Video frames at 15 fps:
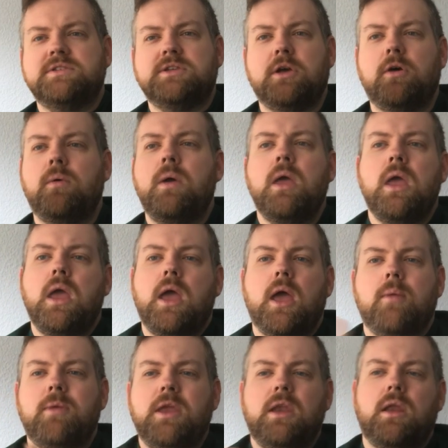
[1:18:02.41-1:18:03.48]
So, I
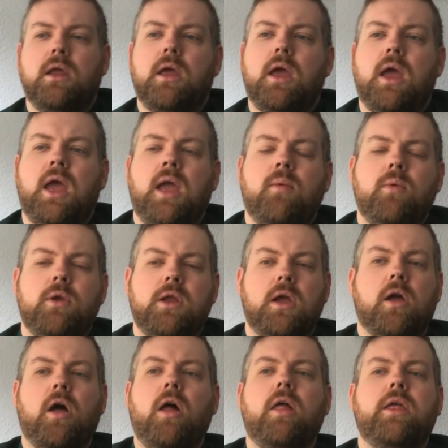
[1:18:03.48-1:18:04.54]
mean, I wouldn't
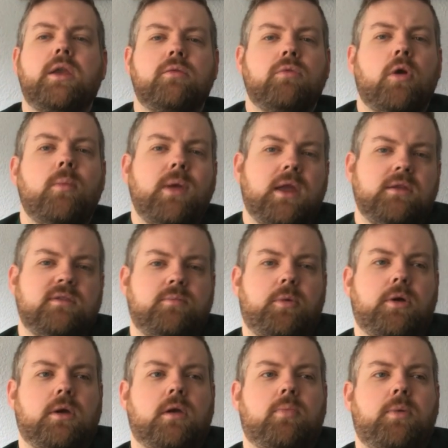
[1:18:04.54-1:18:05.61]
call it a romance
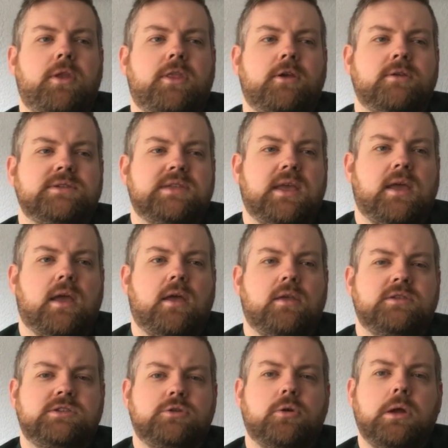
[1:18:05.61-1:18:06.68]
book, but there's like a
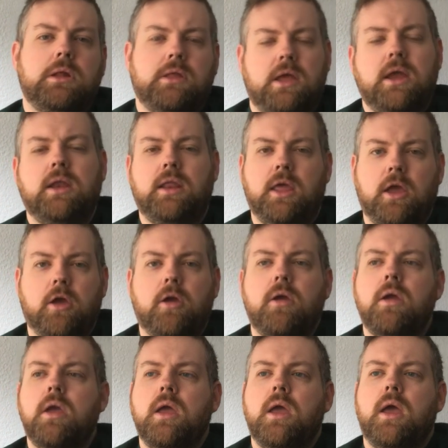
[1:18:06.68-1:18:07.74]
storyline there.
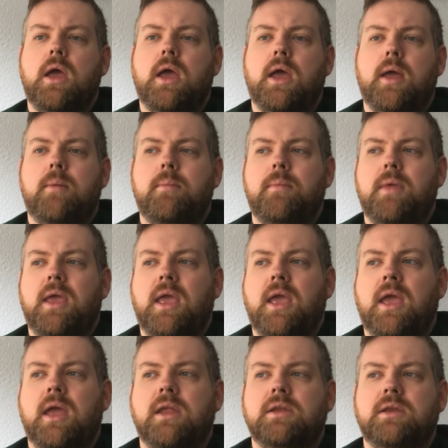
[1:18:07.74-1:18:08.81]

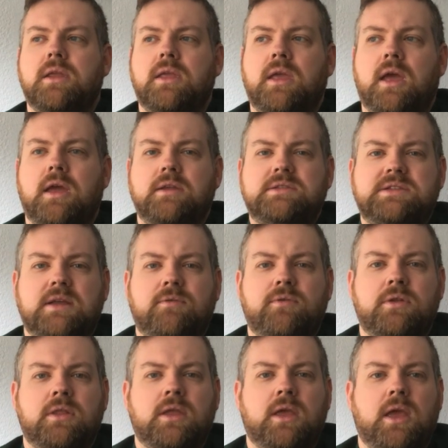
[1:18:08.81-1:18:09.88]
And yeah, it's
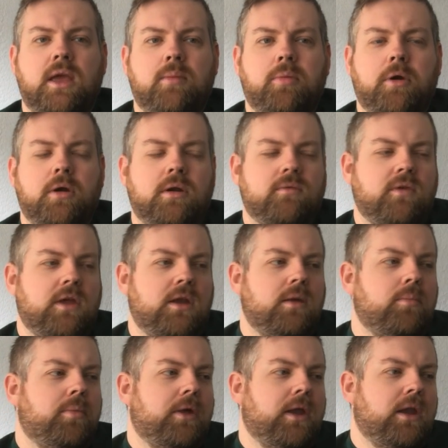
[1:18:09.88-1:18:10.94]
definitely a part of it.
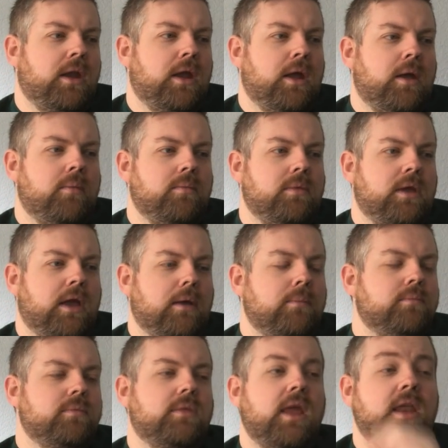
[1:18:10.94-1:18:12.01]
But yeah,
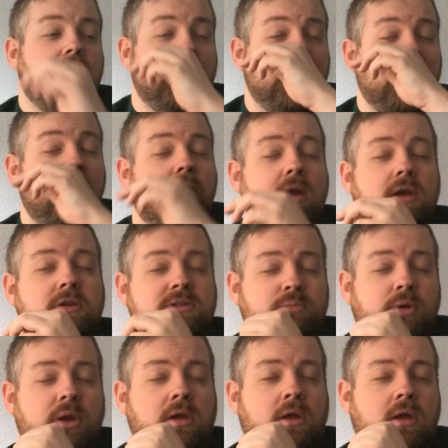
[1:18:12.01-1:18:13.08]
and the narrator's
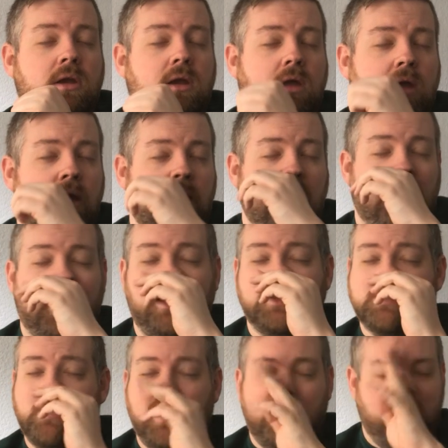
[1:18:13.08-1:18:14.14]
pretty good
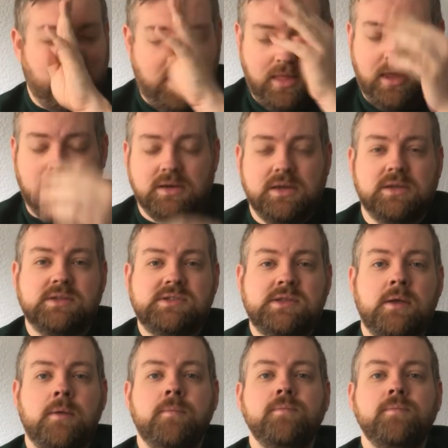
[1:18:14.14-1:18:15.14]
as well. I liked his